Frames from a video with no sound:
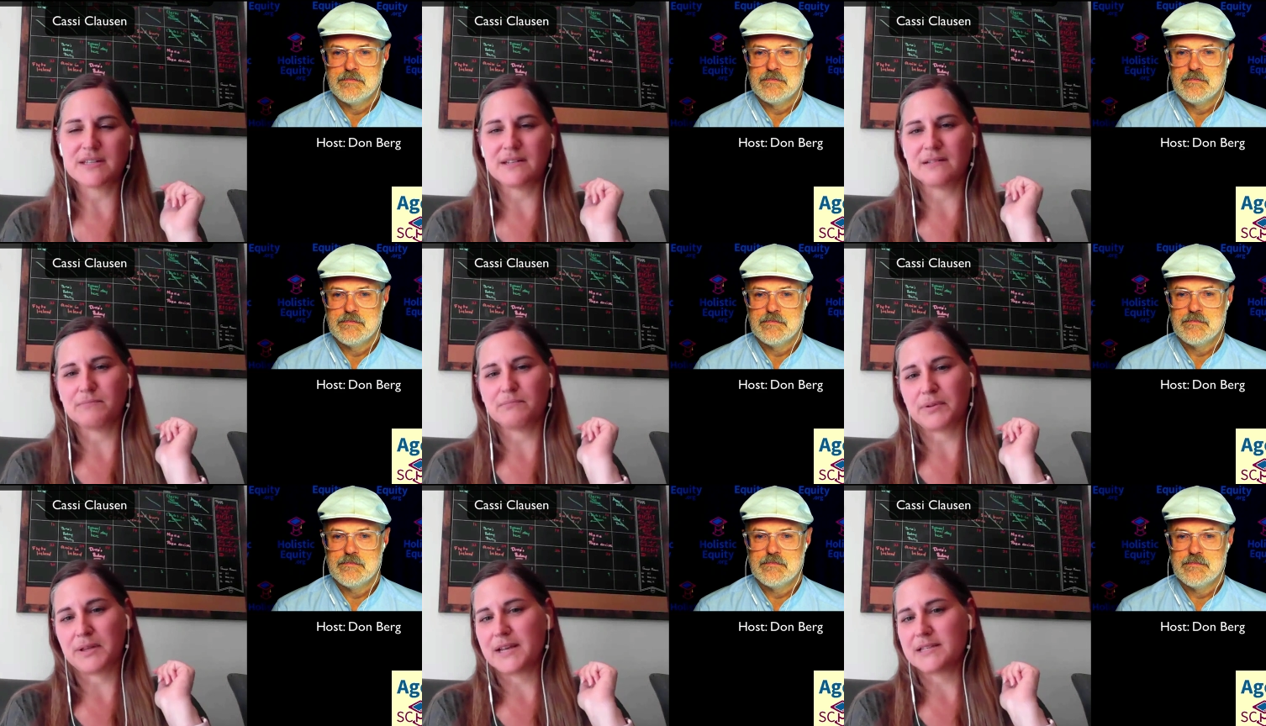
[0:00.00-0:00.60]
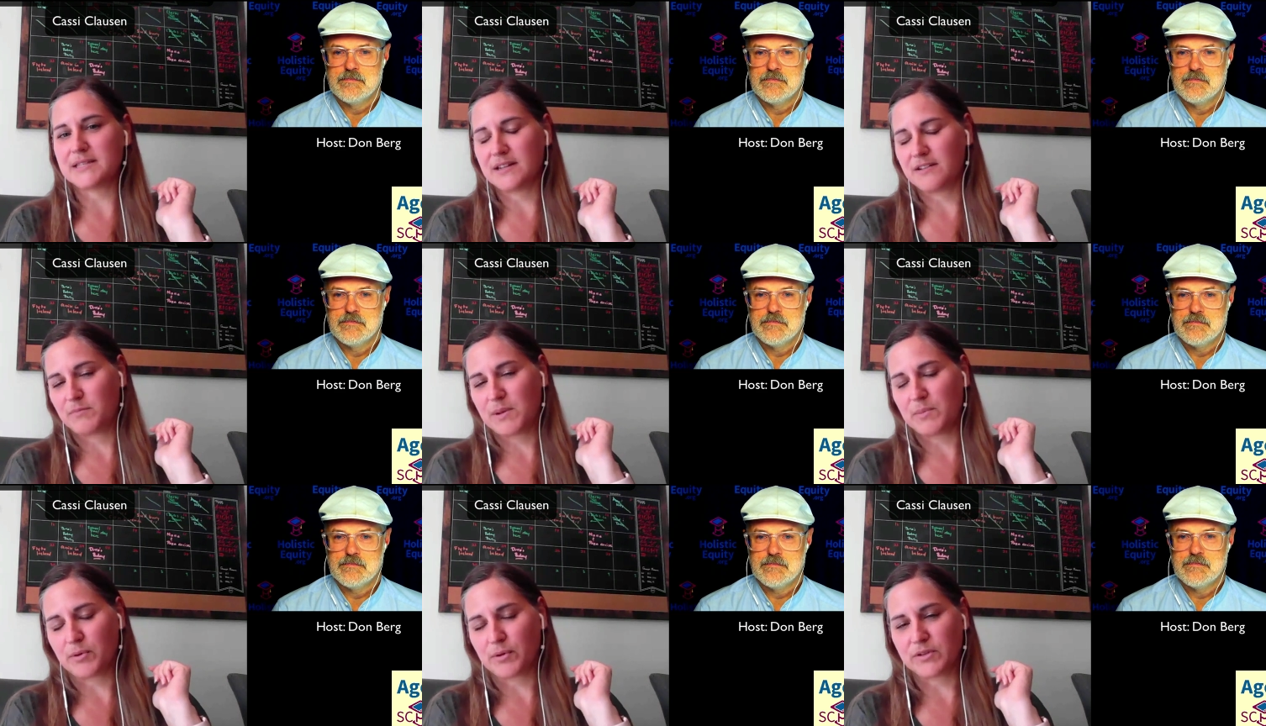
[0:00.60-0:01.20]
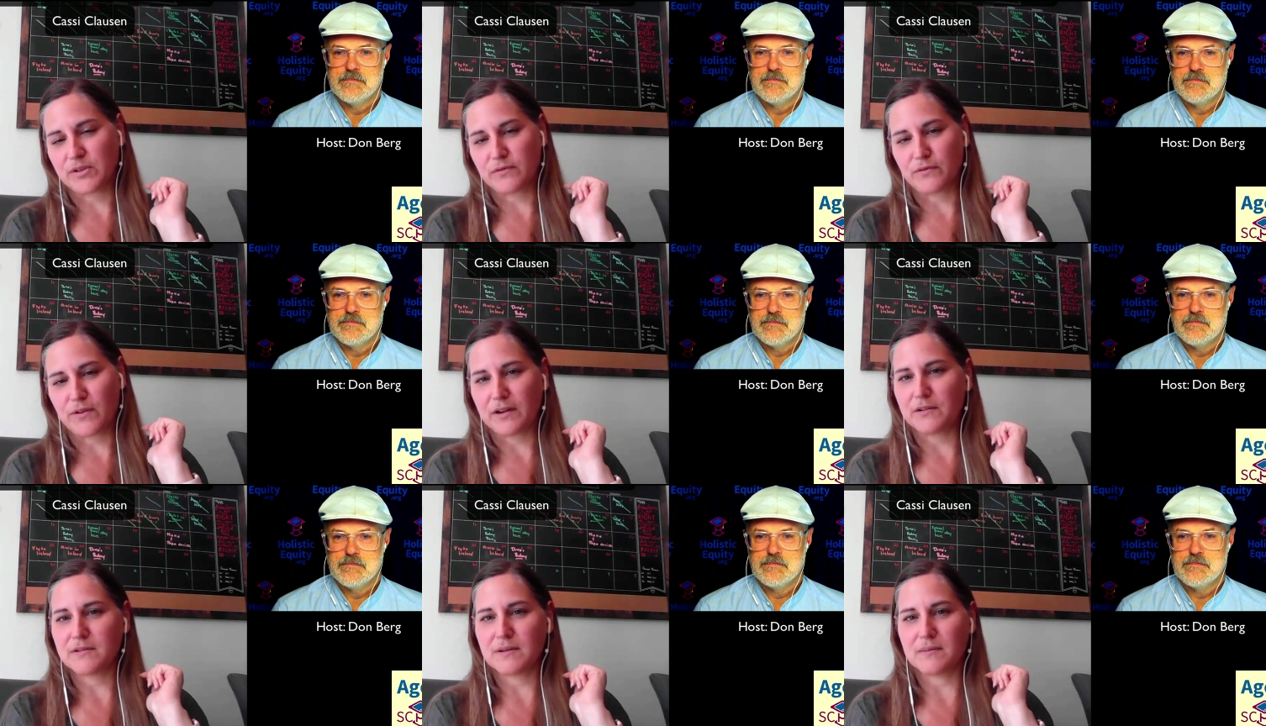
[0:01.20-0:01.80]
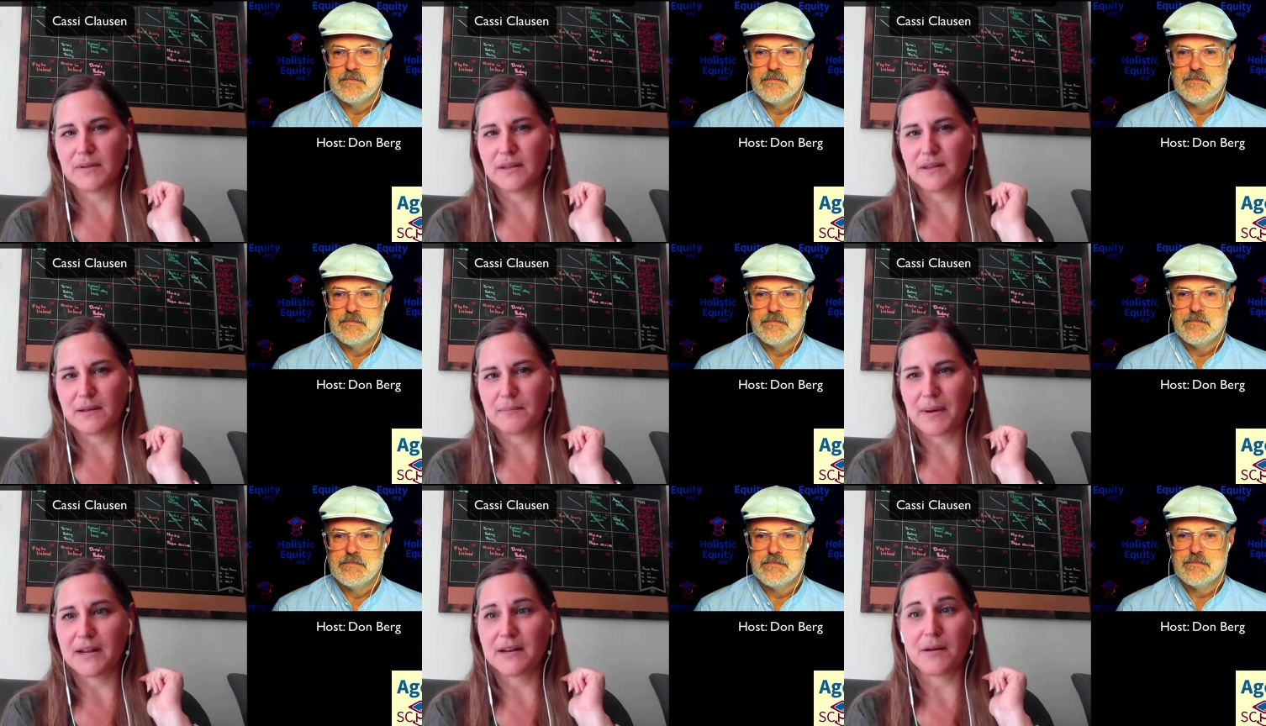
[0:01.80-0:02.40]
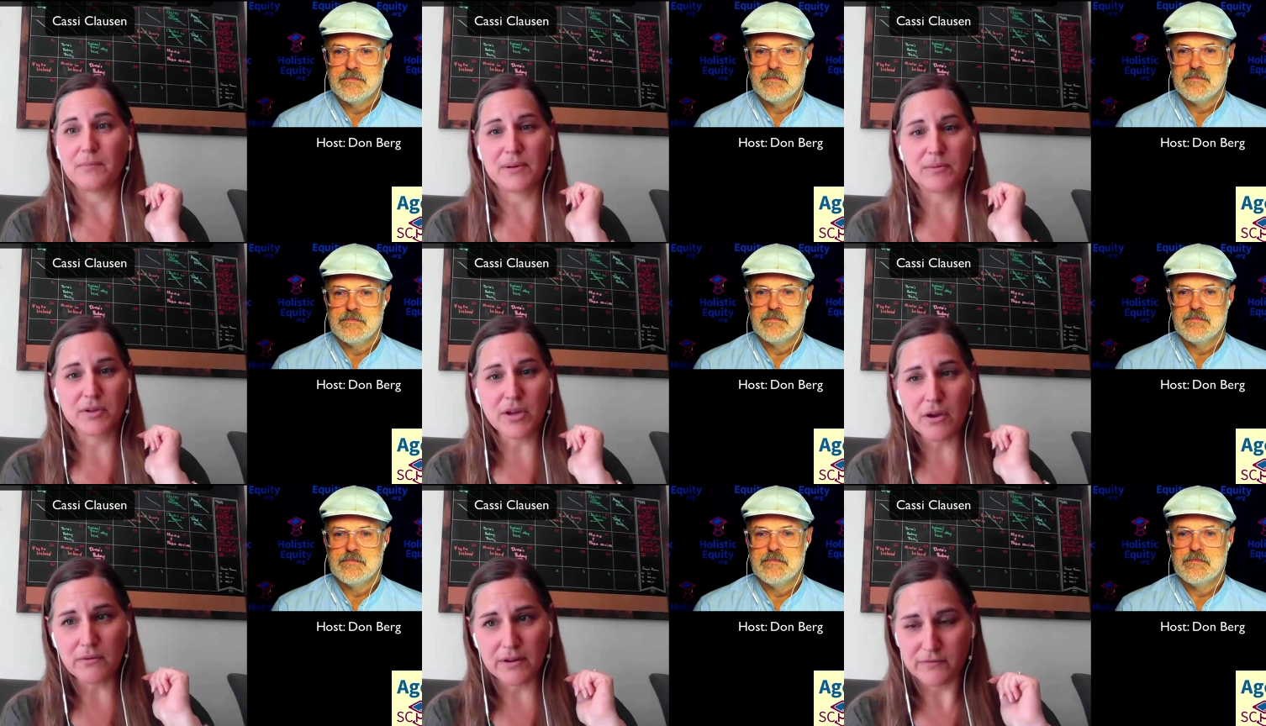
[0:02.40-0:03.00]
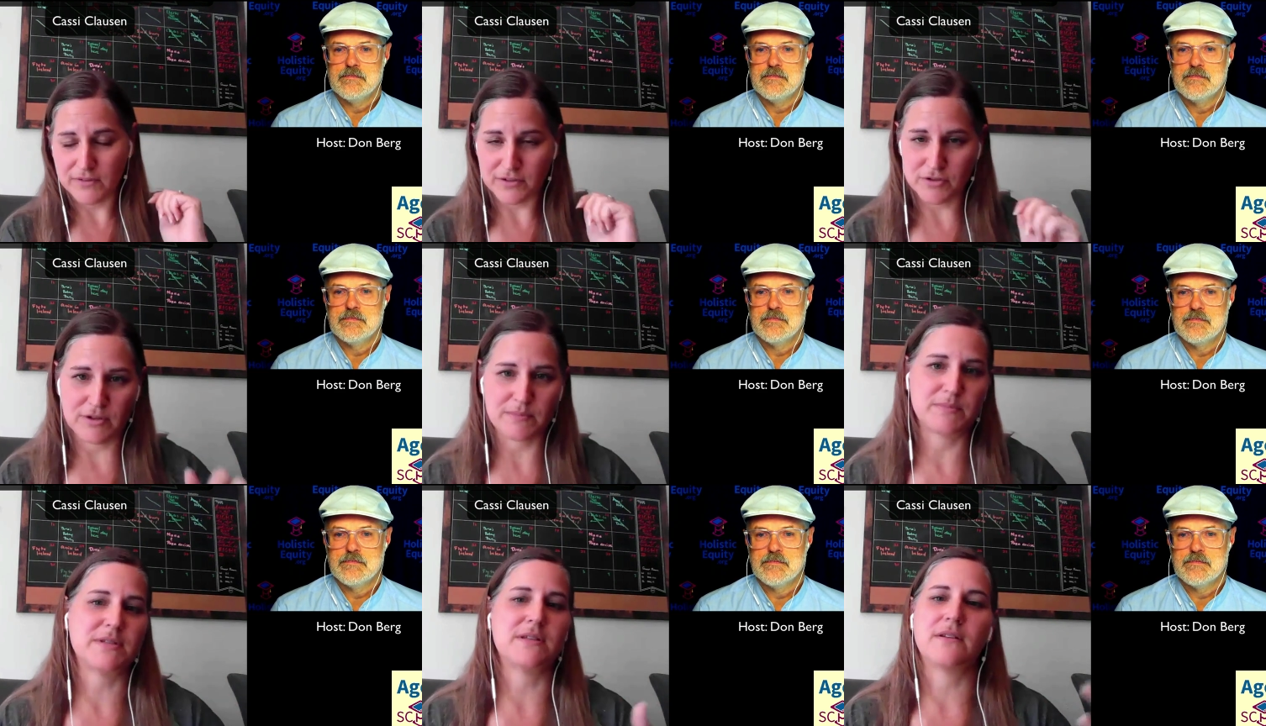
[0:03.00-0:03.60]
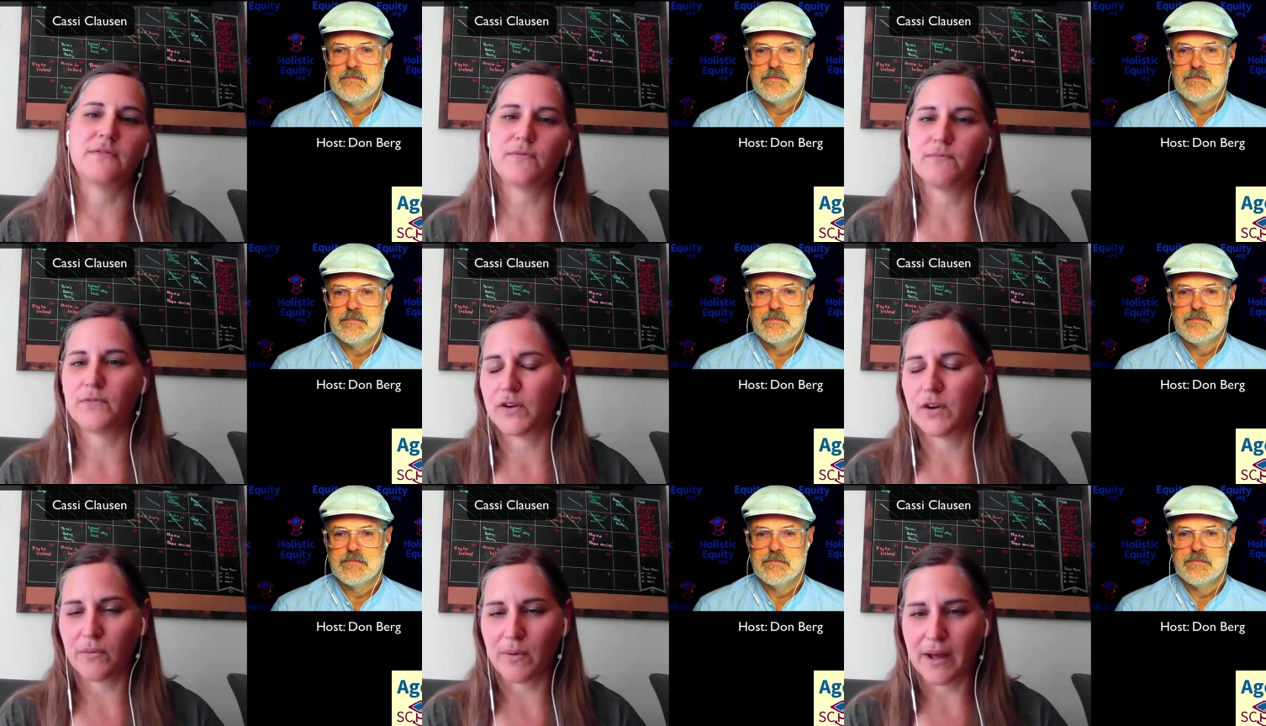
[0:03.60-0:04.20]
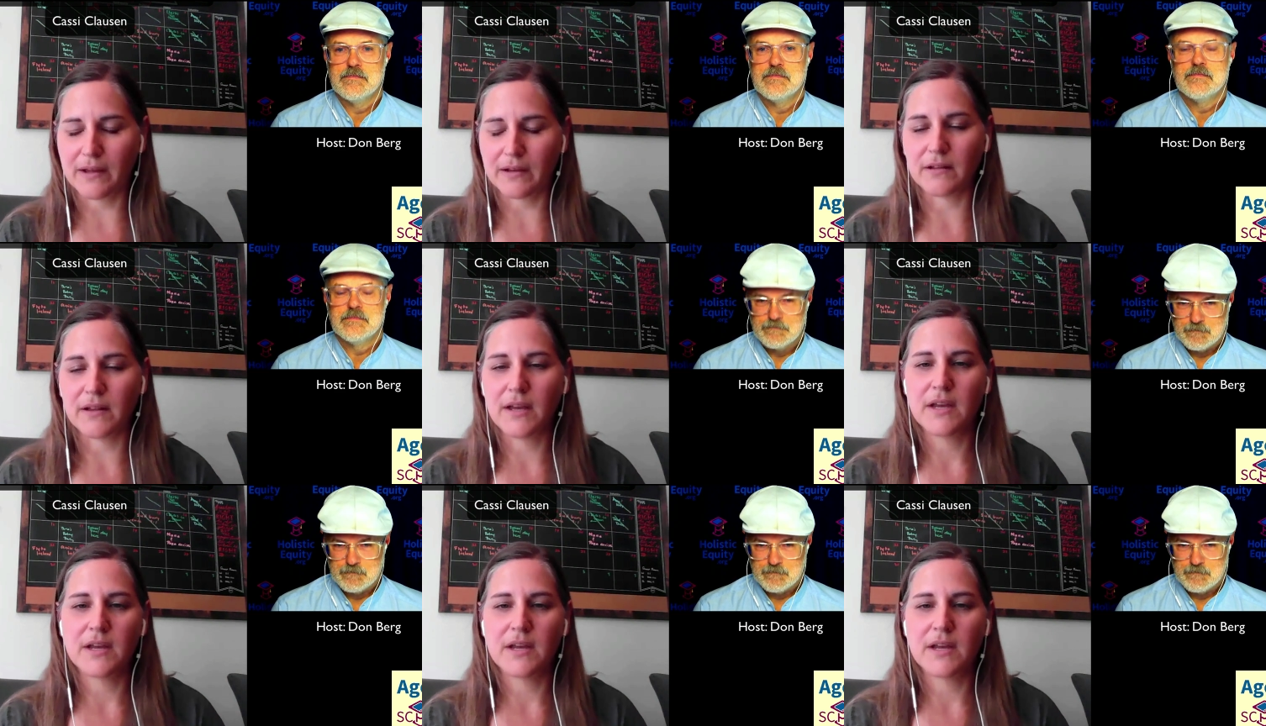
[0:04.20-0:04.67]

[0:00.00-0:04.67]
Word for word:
Speaker 1: in place. And if people don't follow them, then they might not be able to go on field trips the, for a while.